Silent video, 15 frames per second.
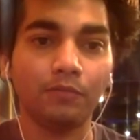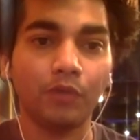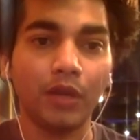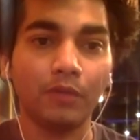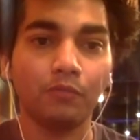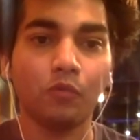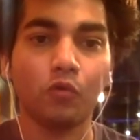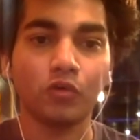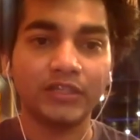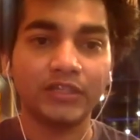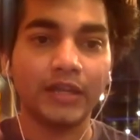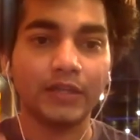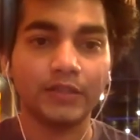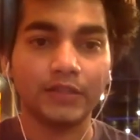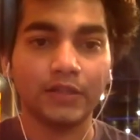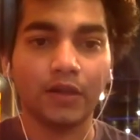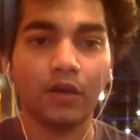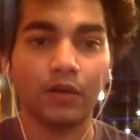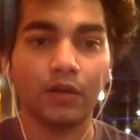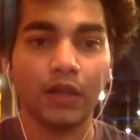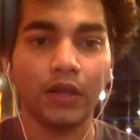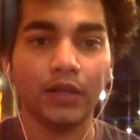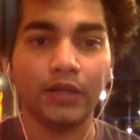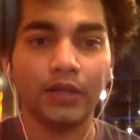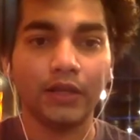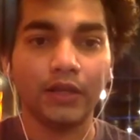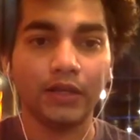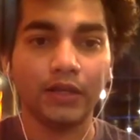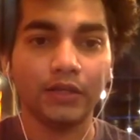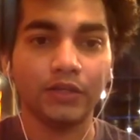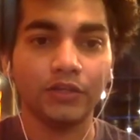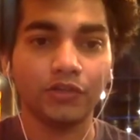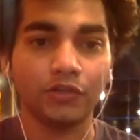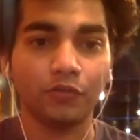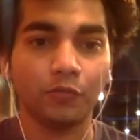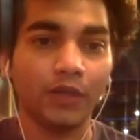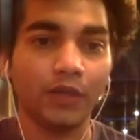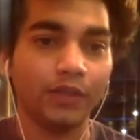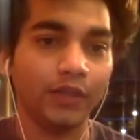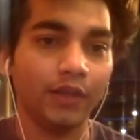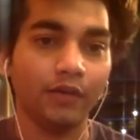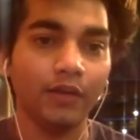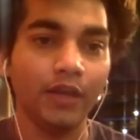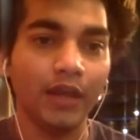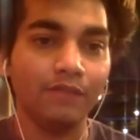bring more sales in online in a condition where their